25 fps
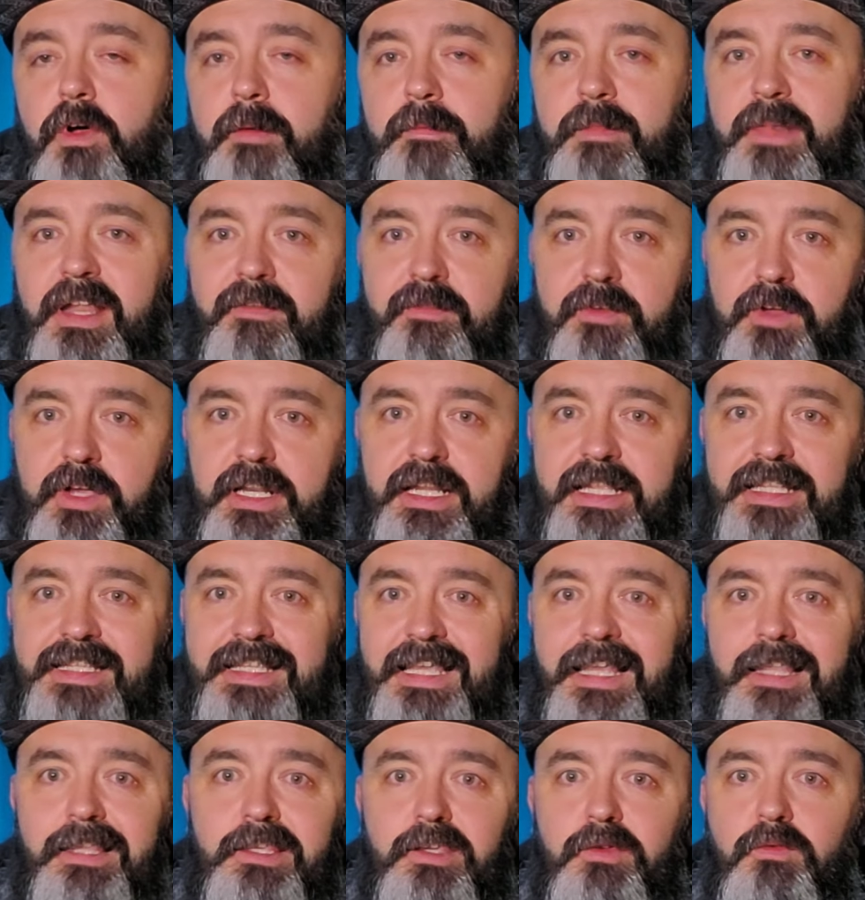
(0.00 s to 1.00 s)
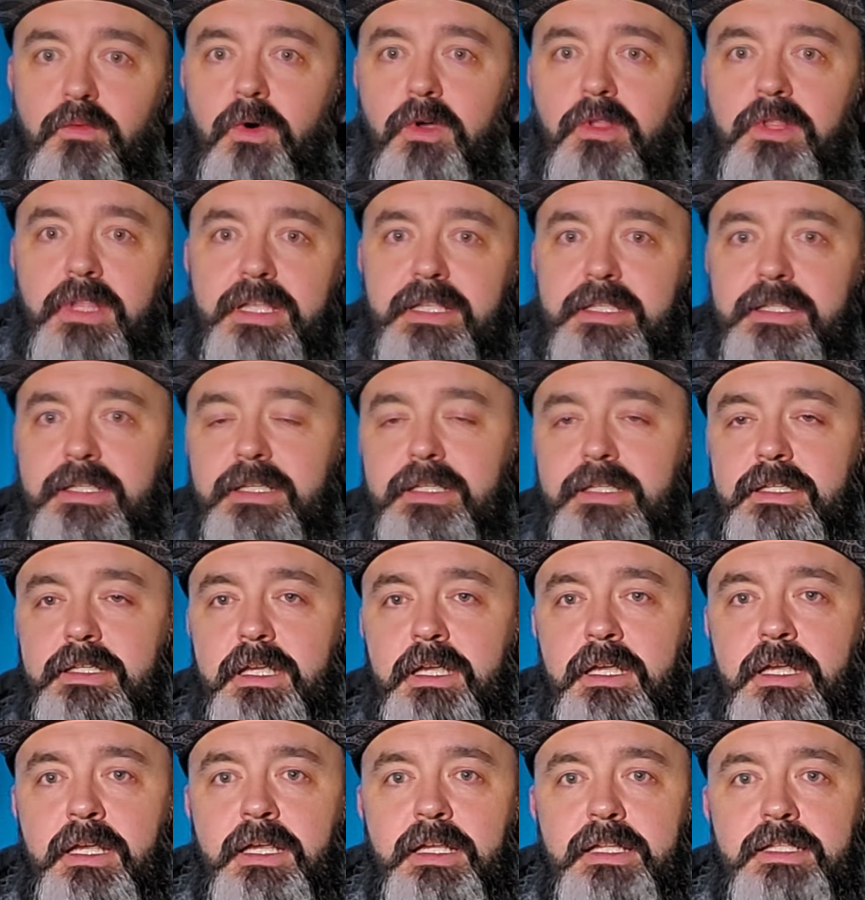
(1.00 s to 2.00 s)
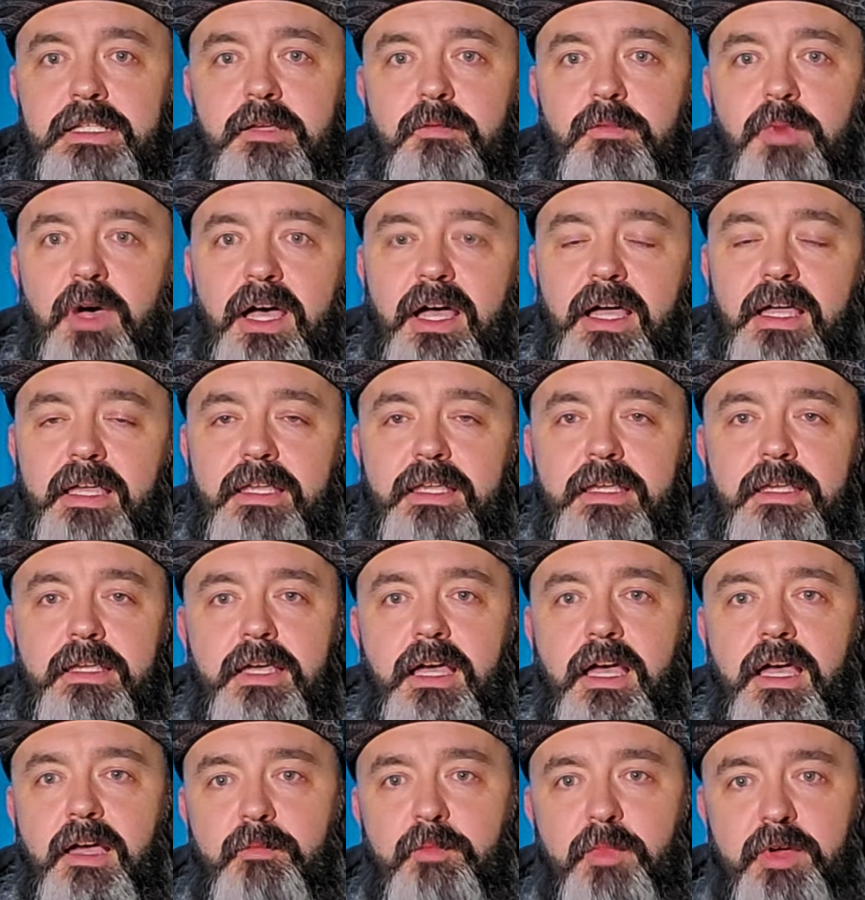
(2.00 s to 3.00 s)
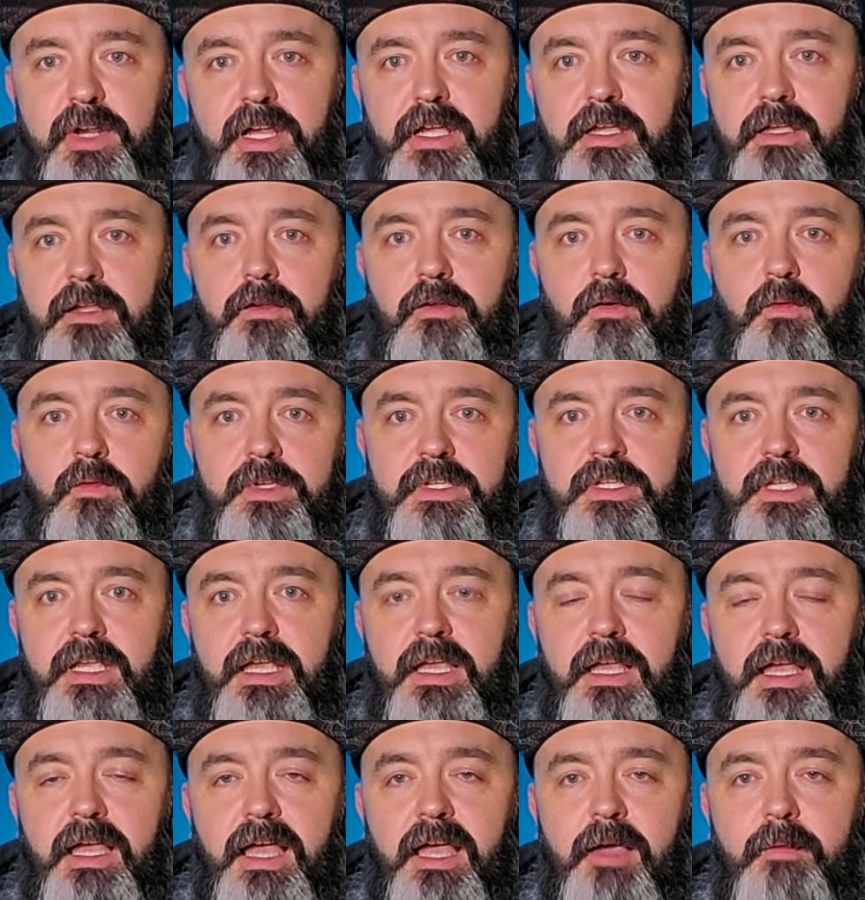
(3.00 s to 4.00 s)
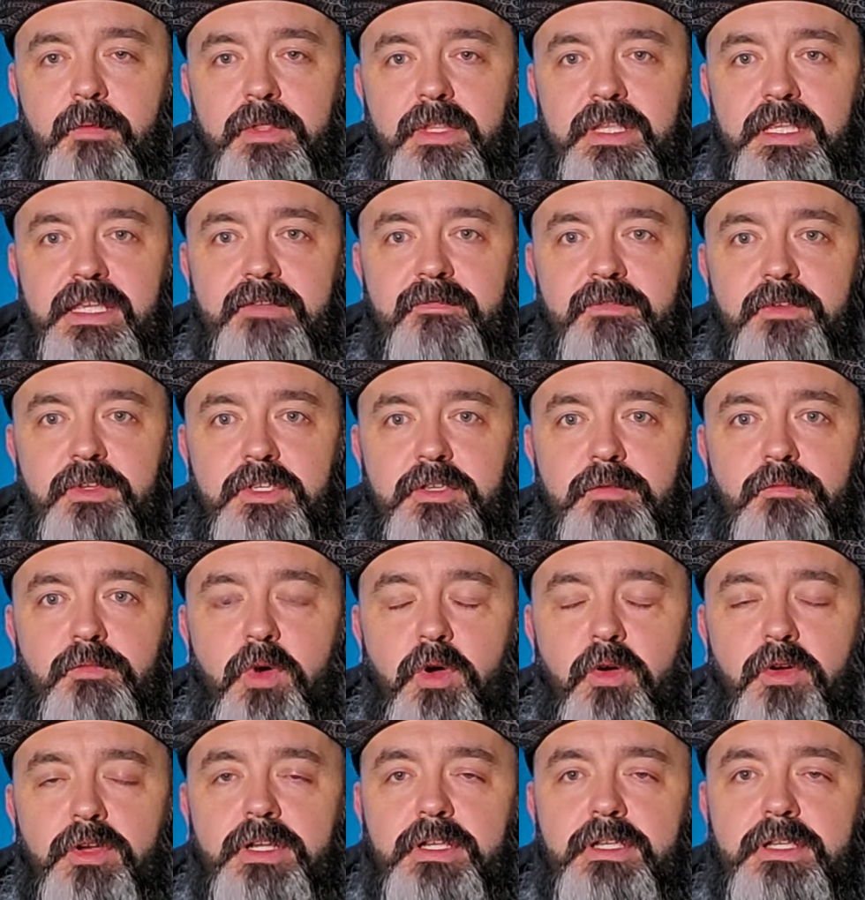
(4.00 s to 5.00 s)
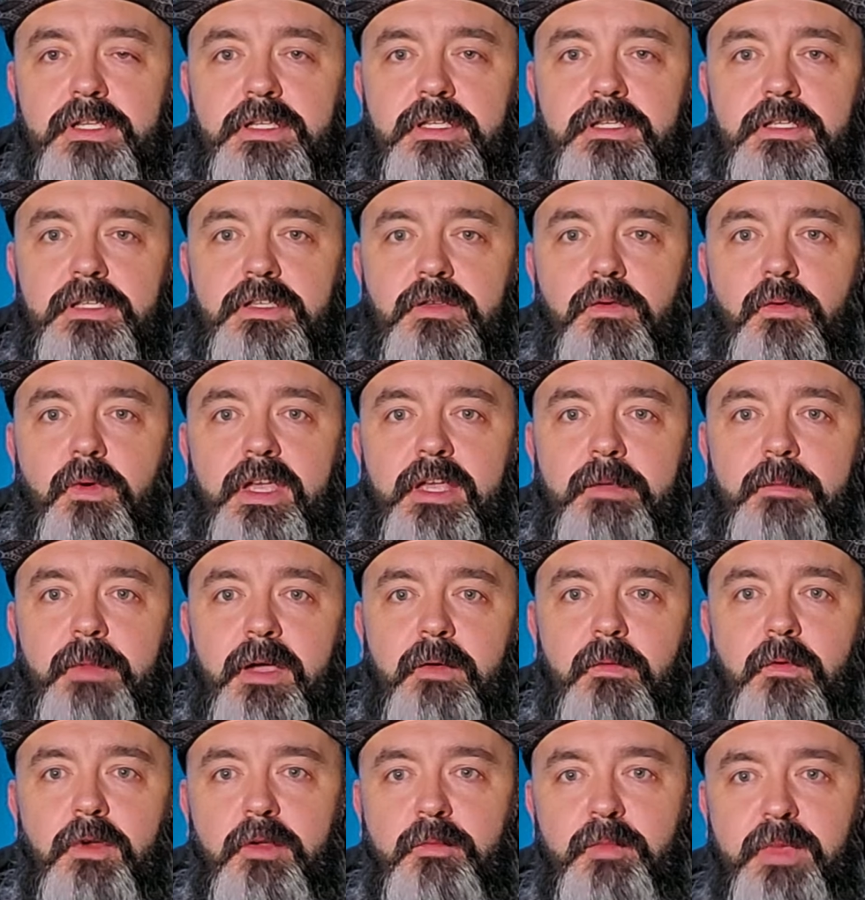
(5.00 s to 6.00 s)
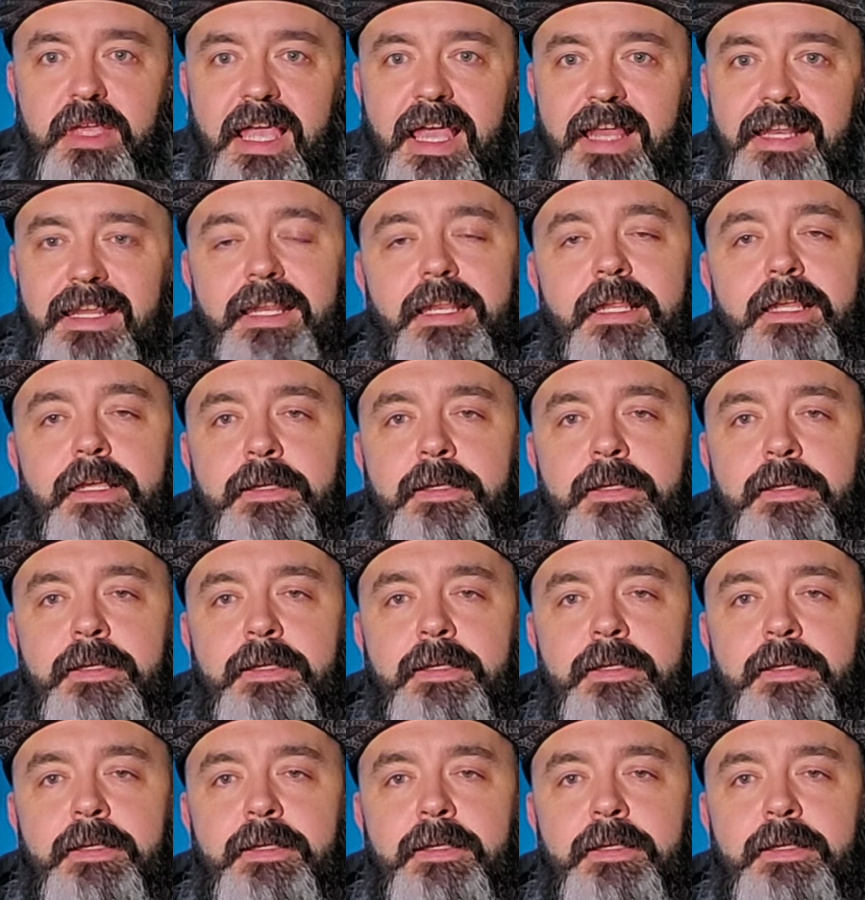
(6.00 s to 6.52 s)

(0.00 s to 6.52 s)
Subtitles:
I'm never going to tell you what lenses to buy, but I can always happily give you some pointers as to where you might want to be headed.